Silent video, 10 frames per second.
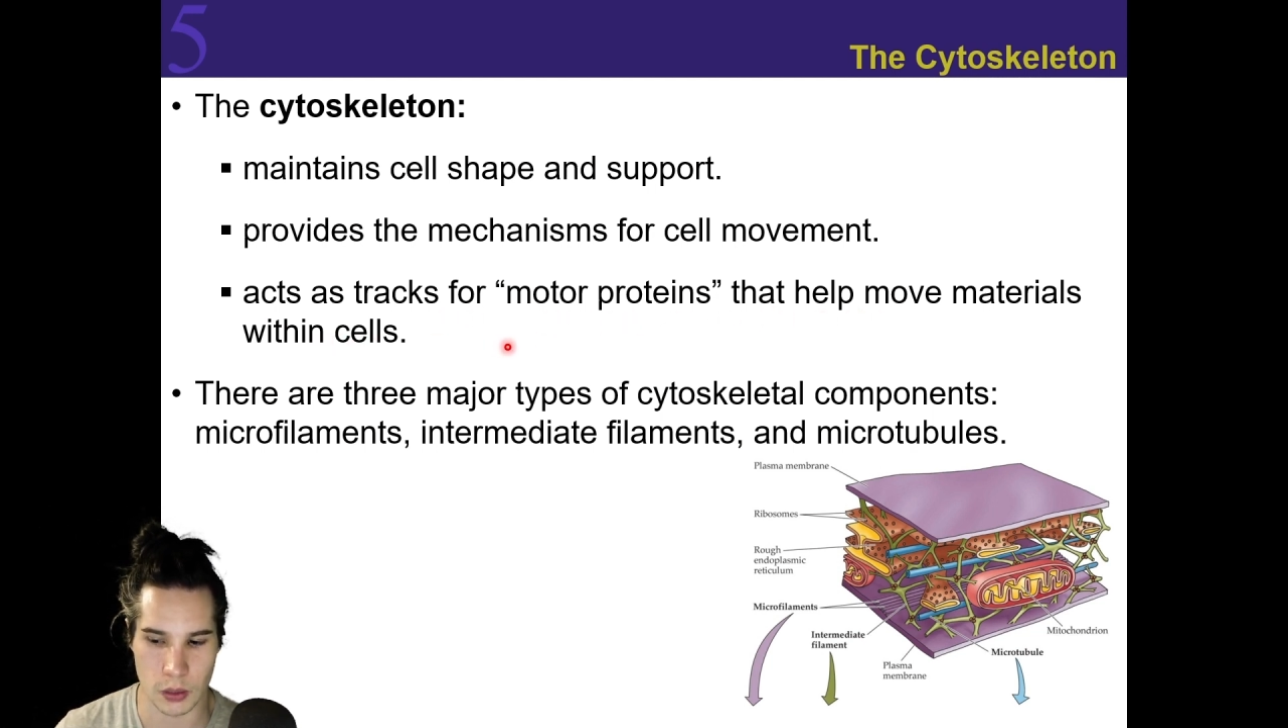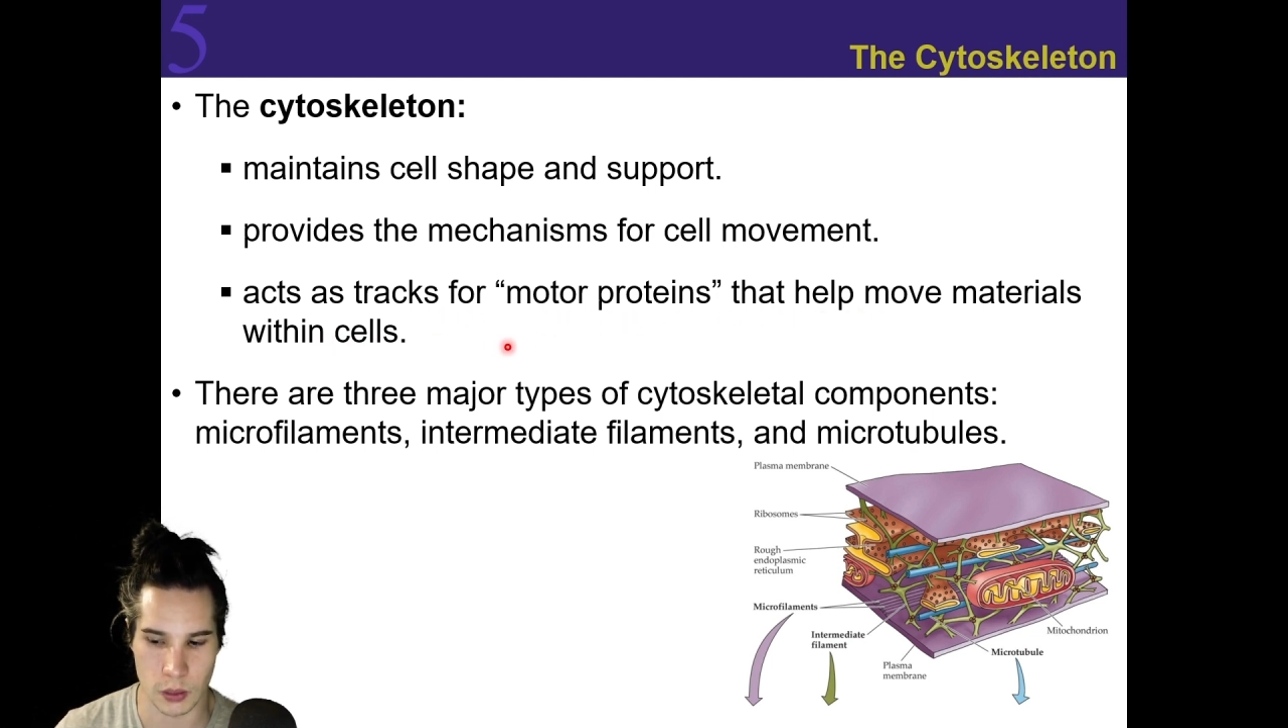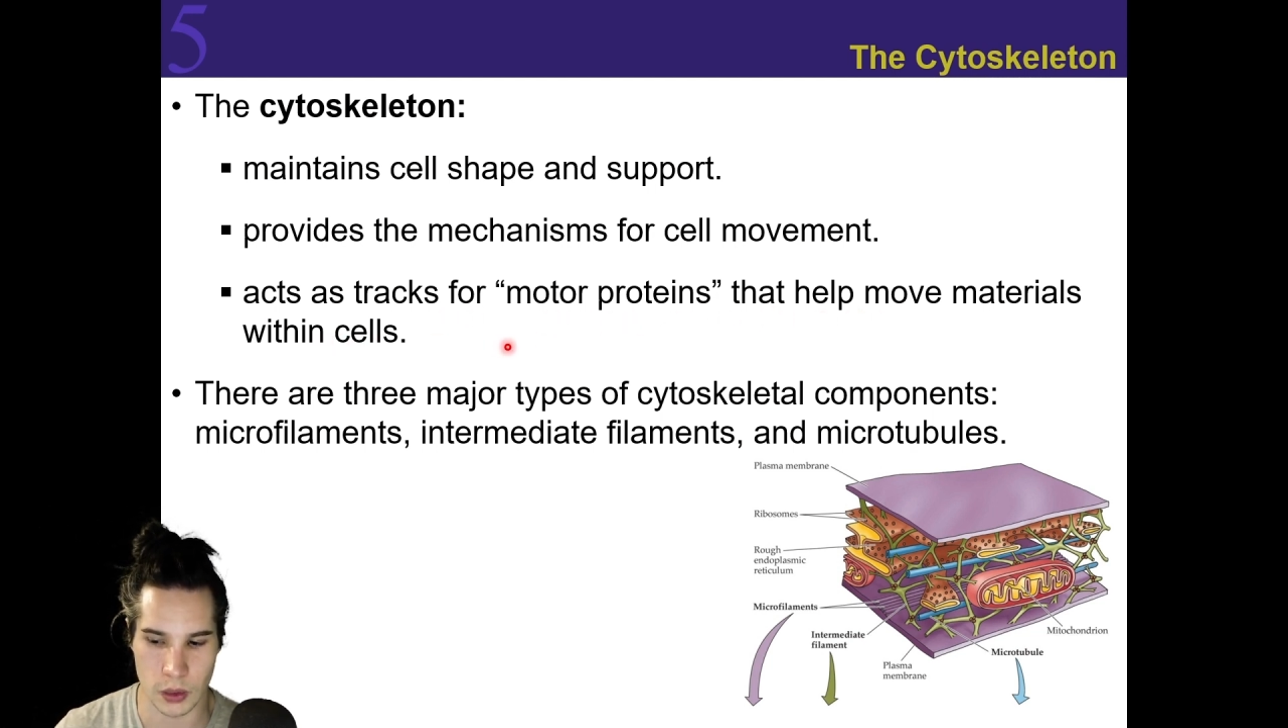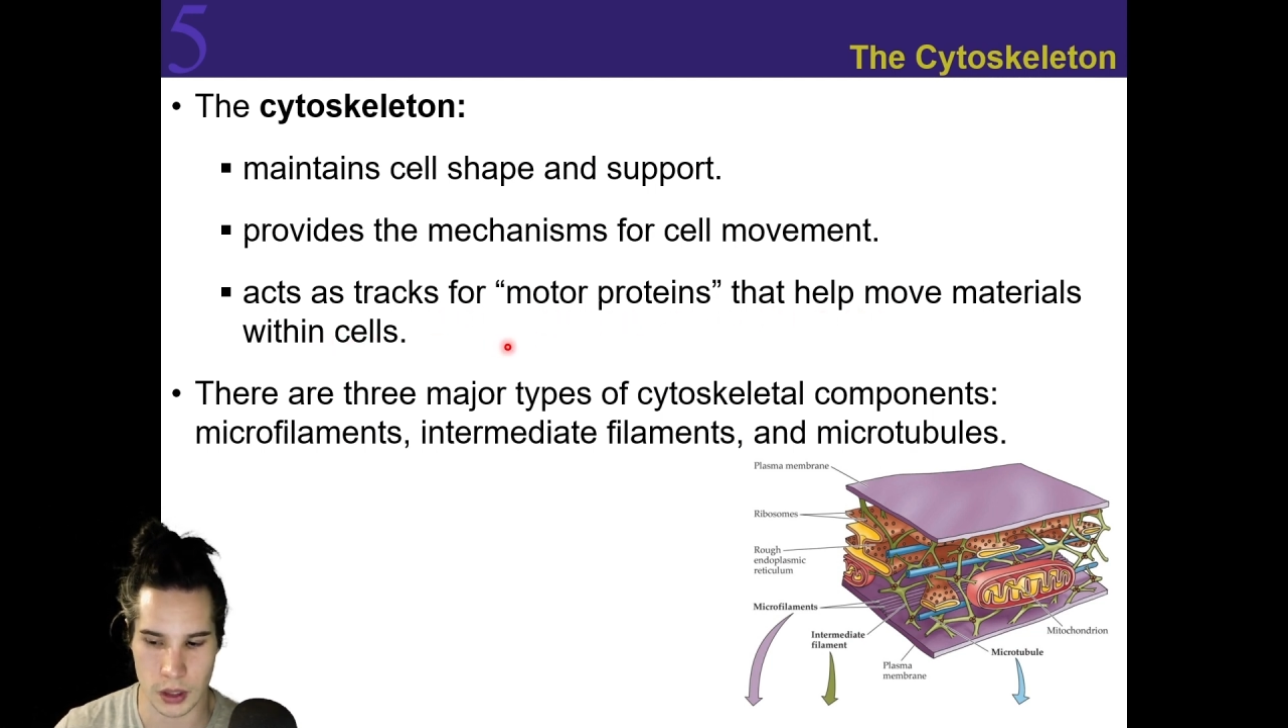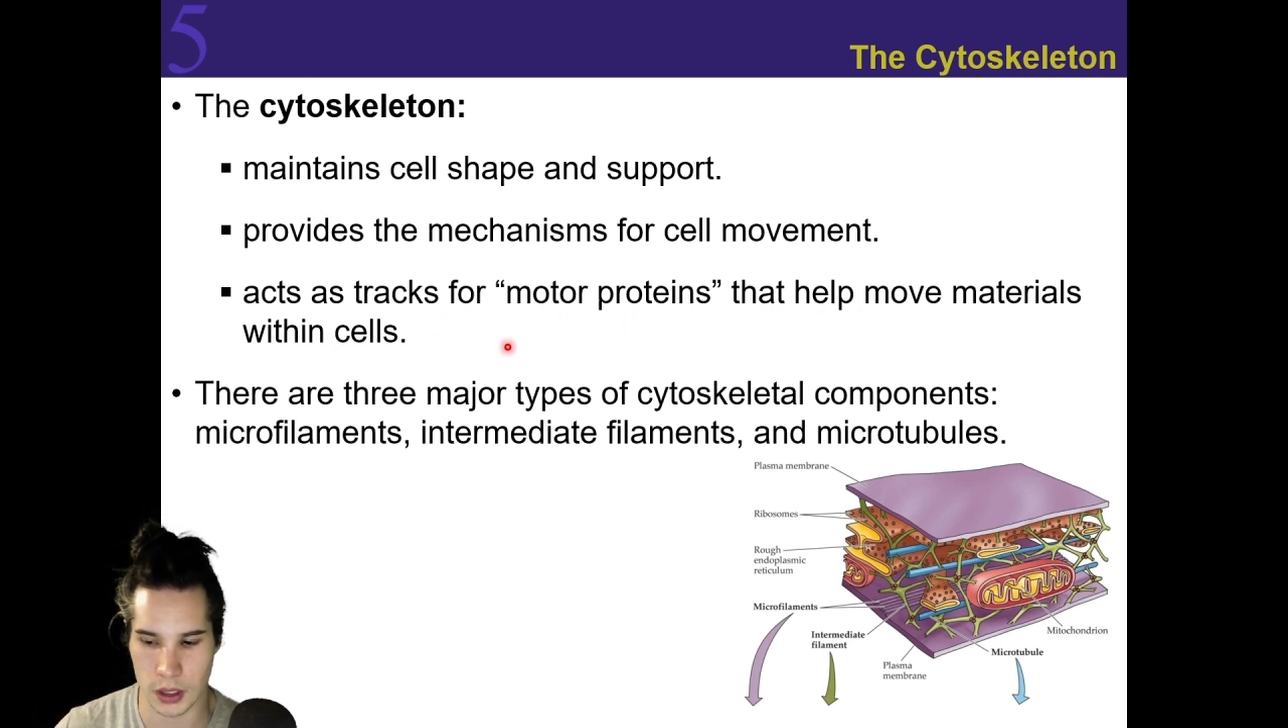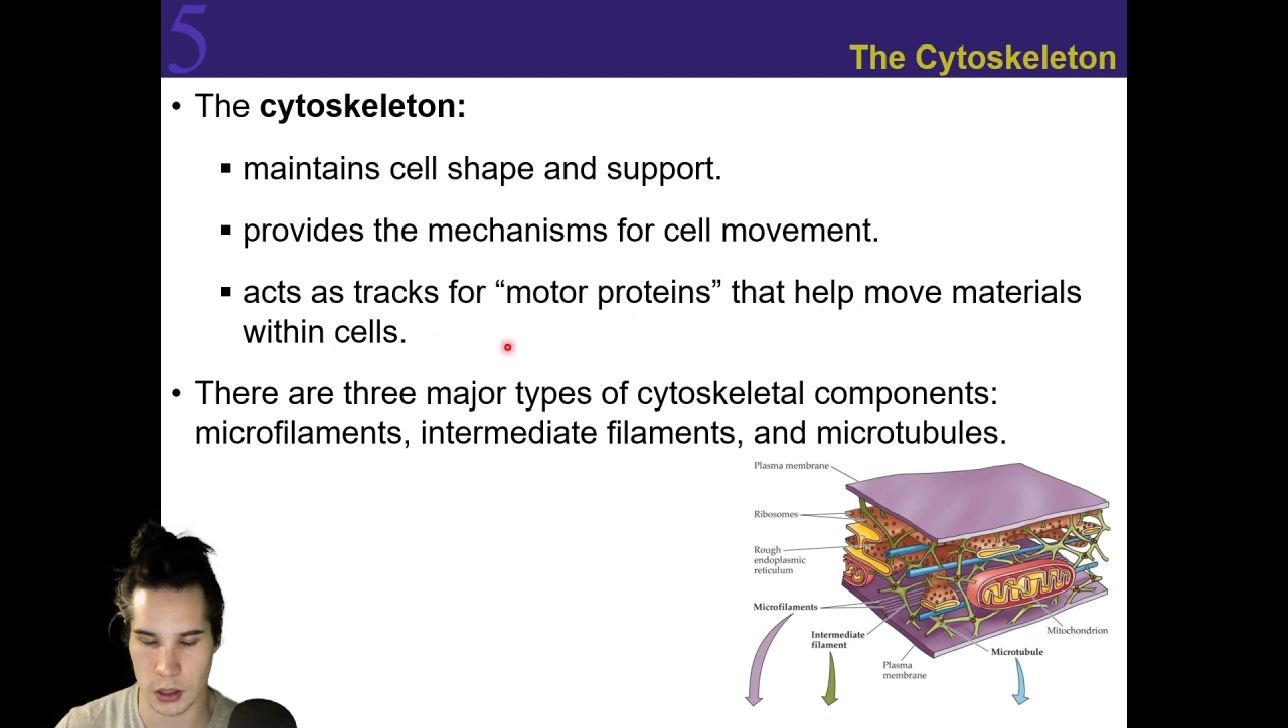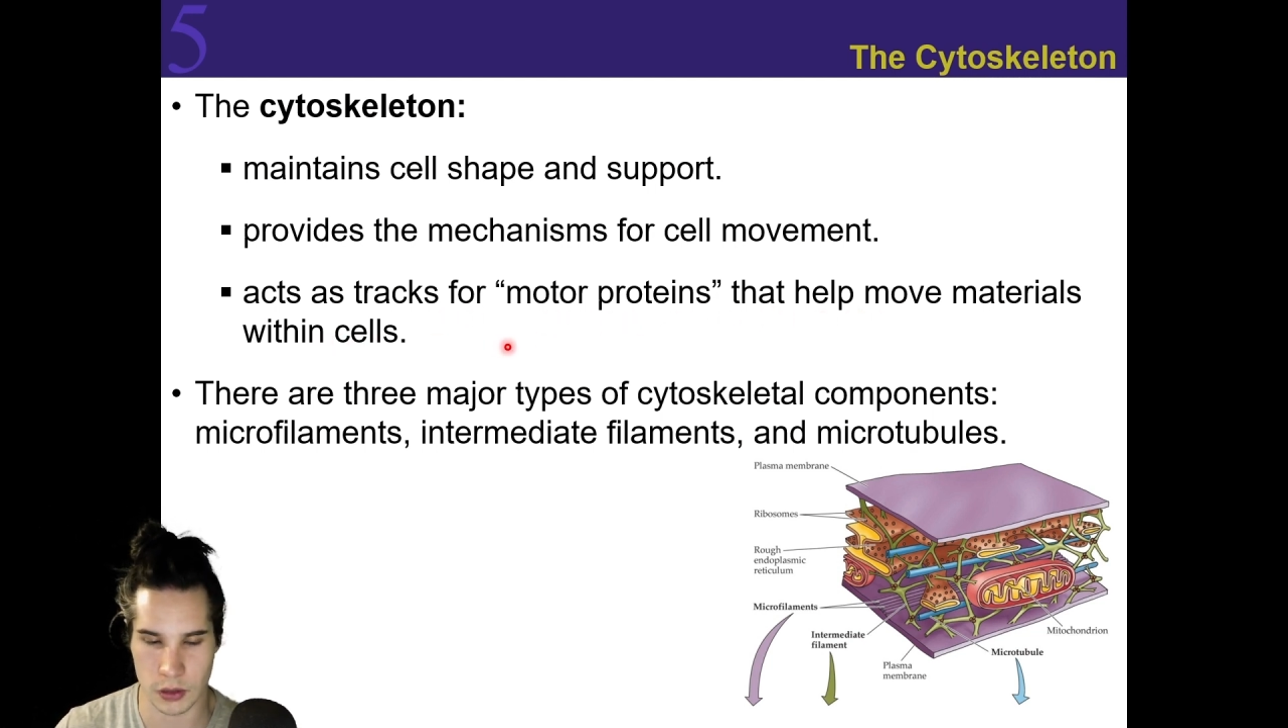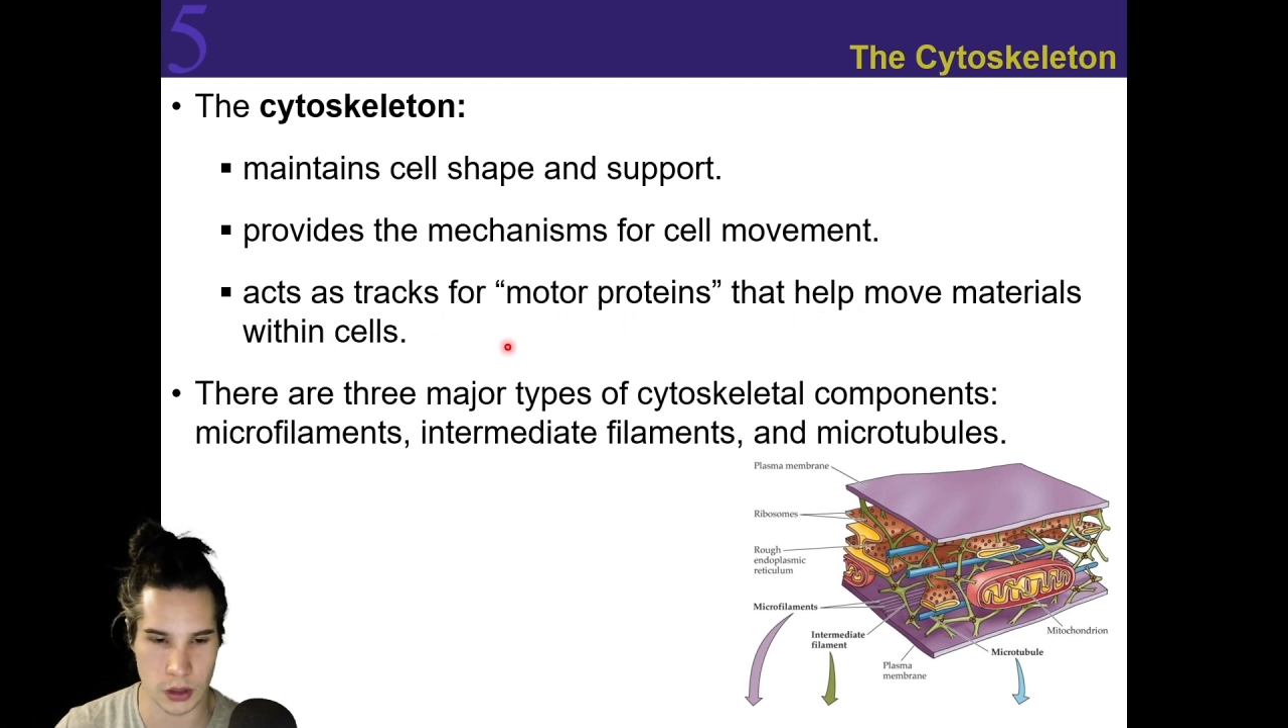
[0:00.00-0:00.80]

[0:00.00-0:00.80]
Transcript: within different